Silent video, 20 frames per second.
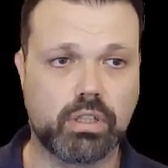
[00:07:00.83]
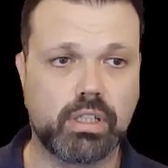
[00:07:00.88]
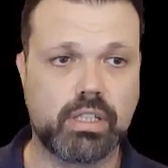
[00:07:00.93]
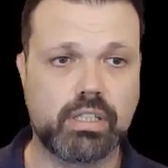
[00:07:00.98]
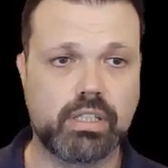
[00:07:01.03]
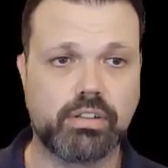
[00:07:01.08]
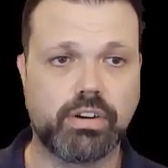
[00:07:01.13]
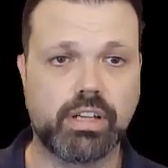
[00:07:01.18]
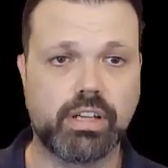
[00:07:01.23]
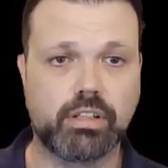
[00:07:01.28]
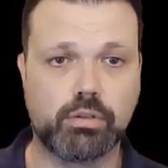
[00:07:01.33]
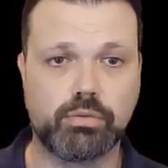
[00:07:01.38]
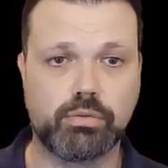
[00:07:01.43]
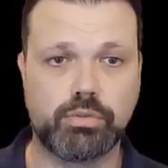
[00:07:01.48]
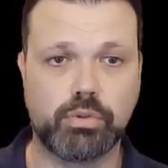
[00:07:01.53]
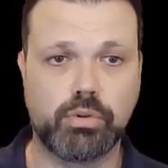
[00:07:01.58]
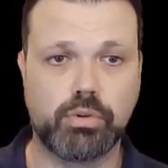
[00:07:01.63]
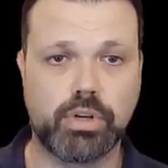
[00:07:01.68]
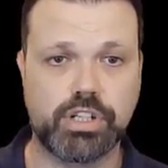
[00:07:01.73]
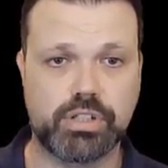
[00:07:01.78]
It read
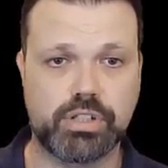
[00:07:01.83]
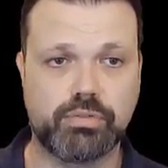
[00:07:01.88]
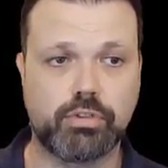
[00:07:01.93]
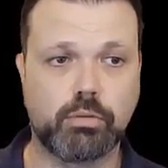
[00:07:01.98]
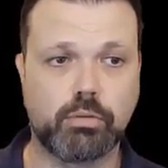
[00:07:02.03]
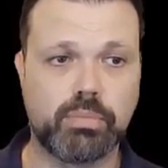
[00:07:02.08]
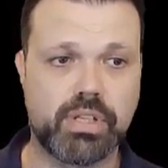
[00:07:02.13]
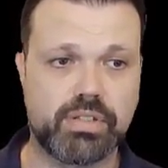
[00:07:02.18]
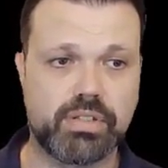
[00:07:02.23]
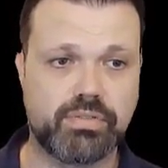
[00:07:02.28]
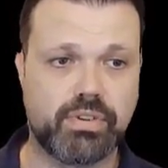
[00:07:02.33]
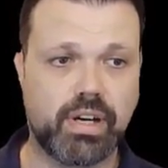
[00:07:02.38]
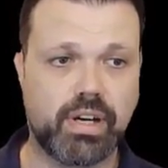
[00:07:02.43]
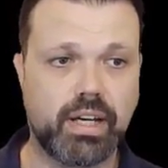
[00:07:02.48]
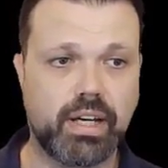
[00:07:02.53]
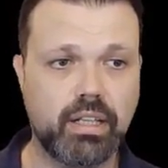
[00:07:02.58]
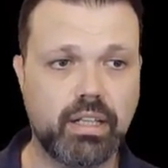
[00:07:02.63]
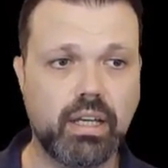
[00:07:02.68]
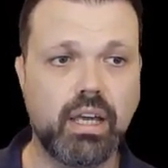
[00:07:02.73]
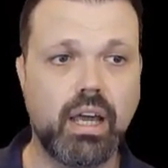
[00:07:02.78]
configuration from this
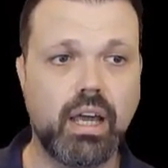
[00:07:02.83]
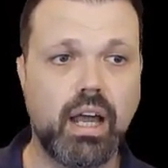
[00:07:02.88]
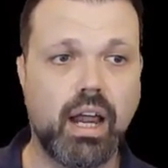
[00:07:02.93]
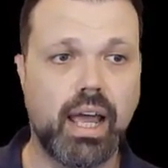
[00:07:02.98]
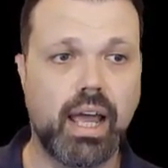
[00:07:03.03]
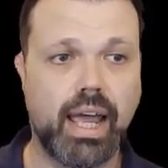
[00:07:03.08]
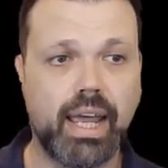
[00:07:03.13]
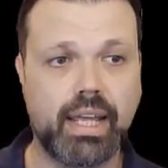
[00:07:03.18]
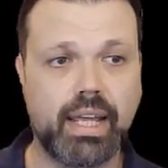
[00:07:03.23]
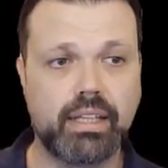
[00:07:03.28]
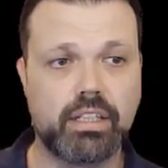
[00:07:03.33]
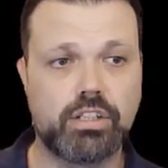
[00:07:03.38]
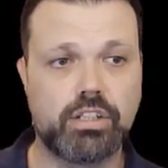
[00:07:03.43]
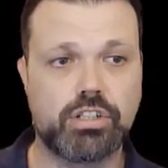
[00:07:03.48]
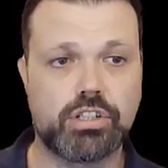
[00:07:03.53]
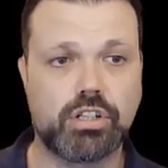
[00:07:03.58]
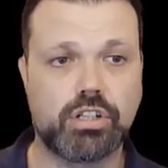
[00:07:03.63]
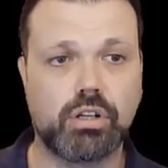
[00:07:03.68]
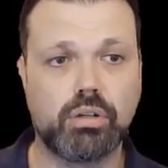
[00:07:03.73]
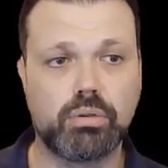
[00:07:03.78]
file and it
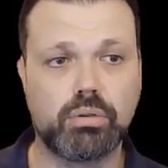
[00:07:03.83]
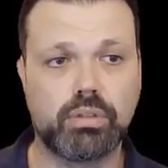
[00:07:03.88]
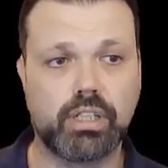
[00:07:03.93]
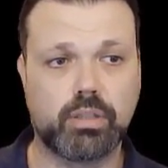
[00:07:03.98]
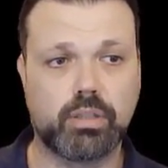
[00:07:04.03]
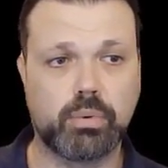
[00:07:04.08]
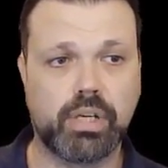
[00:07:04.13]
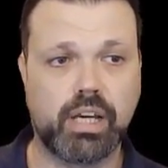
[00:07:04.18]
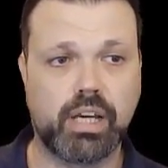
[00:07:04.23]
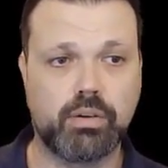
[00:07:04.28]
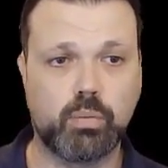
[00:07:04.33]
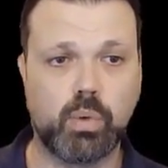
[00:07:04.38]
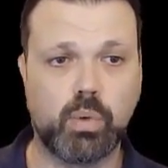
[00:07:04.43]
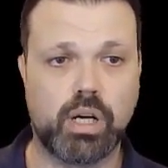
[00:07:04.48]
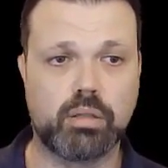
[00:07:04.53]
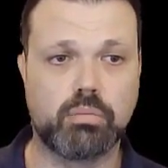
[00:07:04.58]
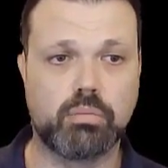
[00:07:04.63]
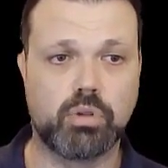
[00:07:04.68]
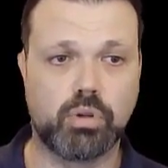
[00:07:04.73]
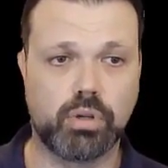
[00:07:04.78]
showed that we have
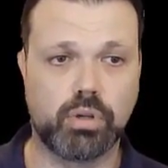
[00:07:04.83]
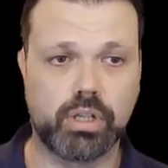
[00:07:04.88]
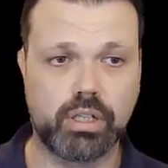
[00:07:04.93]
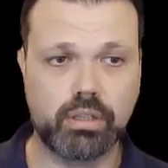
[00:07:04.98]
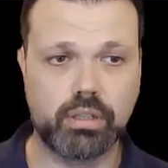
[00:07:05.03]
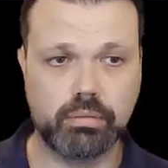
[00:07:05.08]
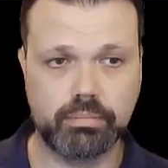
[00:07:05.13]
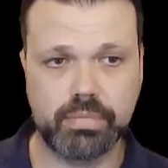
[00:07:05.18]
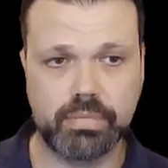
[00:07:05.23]
one broker,